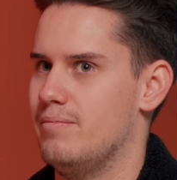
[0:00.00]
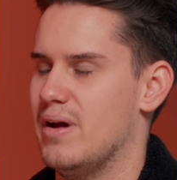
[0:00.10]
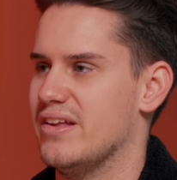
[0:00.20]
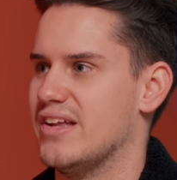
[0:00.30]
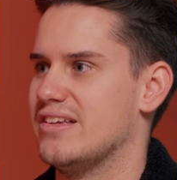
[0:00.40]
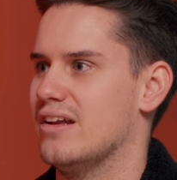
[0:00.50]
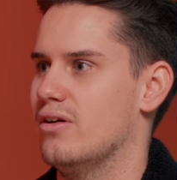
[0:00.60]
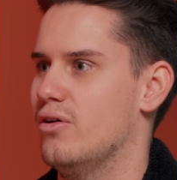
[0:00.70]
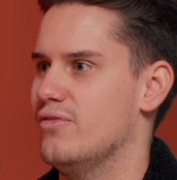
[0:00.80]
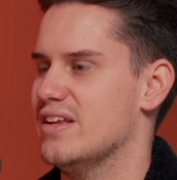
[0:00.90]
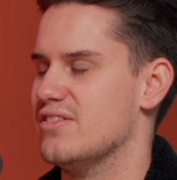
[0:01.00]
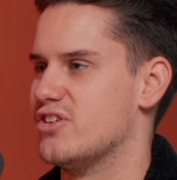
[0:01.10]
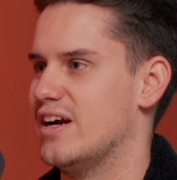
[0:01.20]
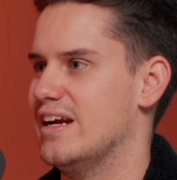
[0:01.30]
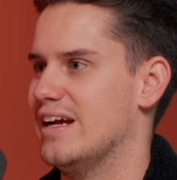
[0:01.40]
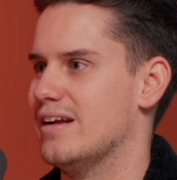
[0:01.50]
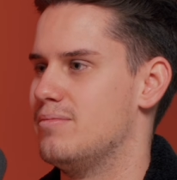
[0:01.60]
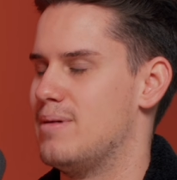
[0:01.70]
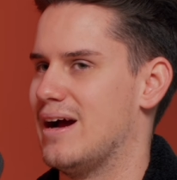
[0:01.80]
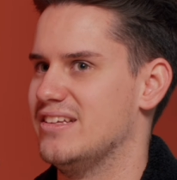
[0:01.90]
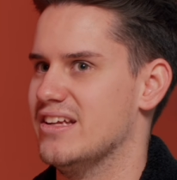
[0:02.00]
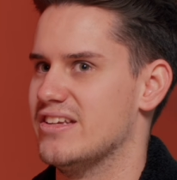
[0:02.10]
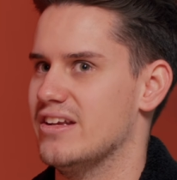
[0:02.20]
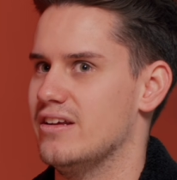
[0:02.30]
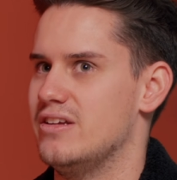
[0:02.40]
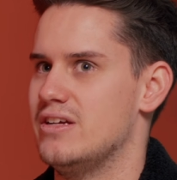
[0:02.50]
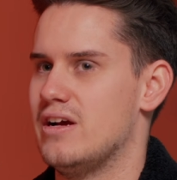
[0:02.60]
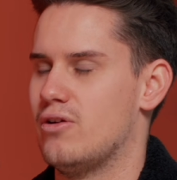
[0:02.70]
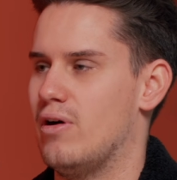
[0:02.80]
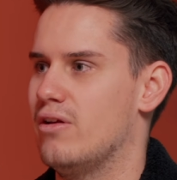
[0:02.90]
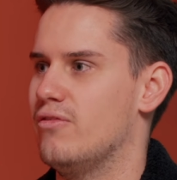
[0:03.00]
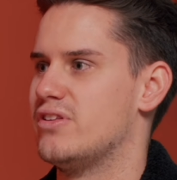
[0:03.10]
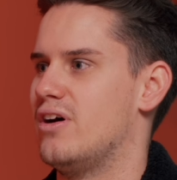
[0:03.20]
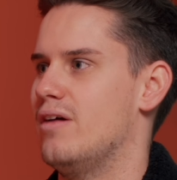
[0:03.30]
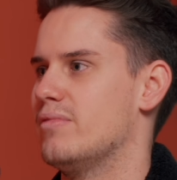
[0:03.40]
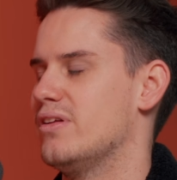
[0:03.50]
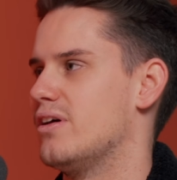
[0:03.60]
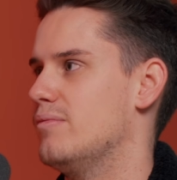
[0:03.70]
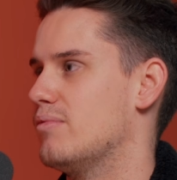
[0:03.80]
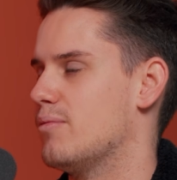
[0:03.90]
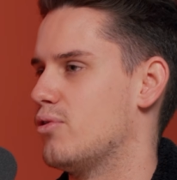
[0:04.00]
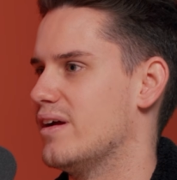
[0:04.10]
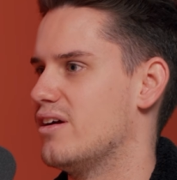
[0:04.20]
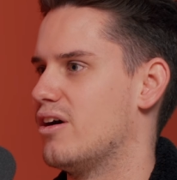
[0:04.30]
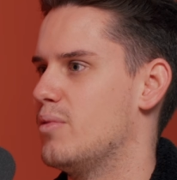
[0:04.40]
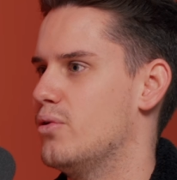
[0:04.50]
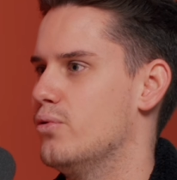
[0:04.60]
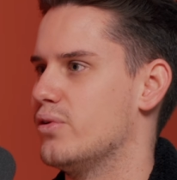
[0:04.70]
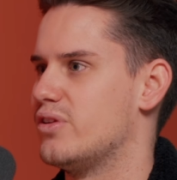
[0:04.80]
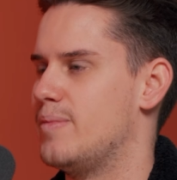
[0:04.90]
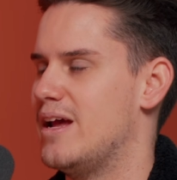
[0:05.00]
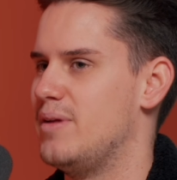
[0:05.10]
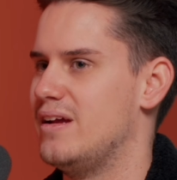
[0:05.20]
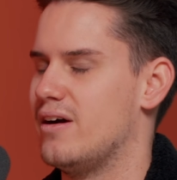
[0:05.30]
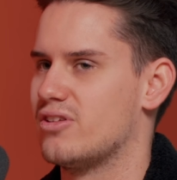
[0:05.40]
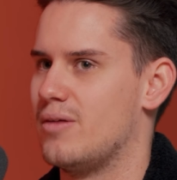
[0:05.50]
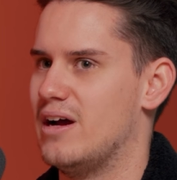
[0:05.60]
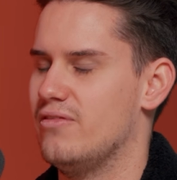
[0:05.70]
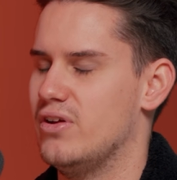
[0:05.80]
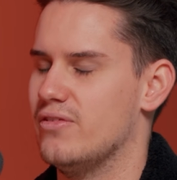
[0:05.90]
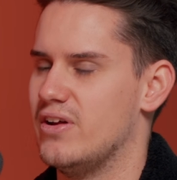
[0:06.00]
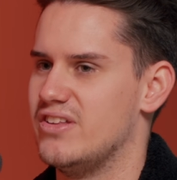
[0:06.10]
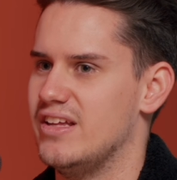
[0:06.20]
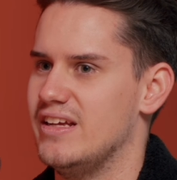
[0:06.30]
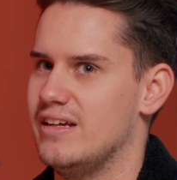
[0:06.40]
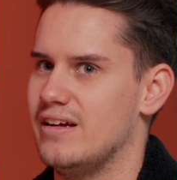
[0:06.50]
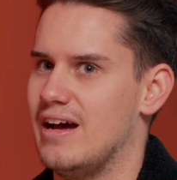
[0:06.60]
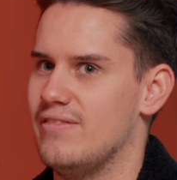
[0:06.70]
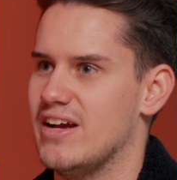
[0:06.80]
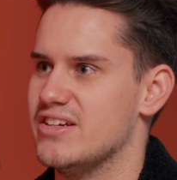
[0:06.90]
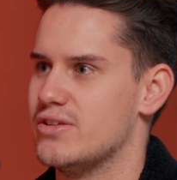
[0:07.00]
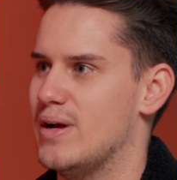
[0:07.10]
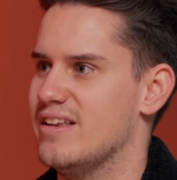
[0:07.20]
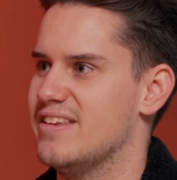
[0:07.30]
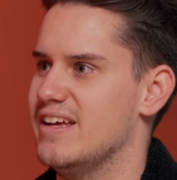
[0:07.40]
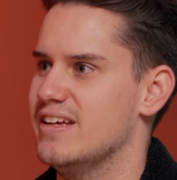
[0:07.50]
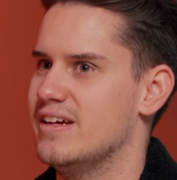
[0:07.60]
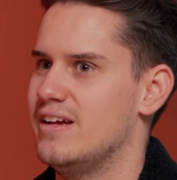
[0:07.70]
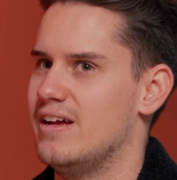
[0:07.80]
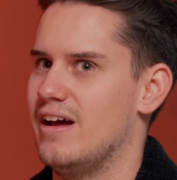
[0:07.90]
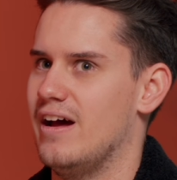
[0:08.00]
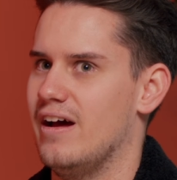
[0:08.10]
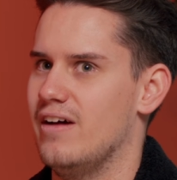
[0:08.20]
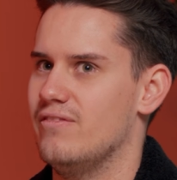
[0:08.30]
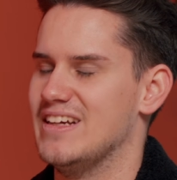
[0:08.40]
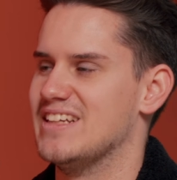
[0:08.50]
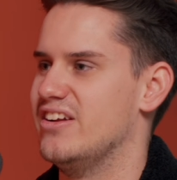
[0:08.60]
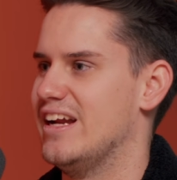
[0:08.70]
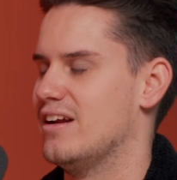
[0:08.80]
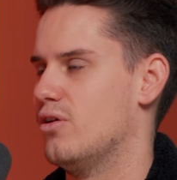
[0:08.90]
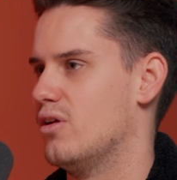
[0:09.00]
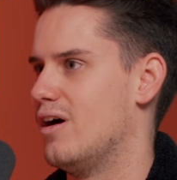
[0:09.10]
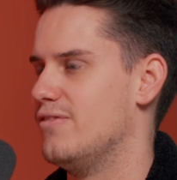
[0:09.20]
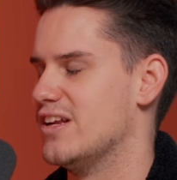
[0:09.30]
But it takes a lot of years of training and practice, and quite a lot of the time, because I'm quite young, I'm an August baby. I was coming out of university at the age of 20. They say you need a lot of life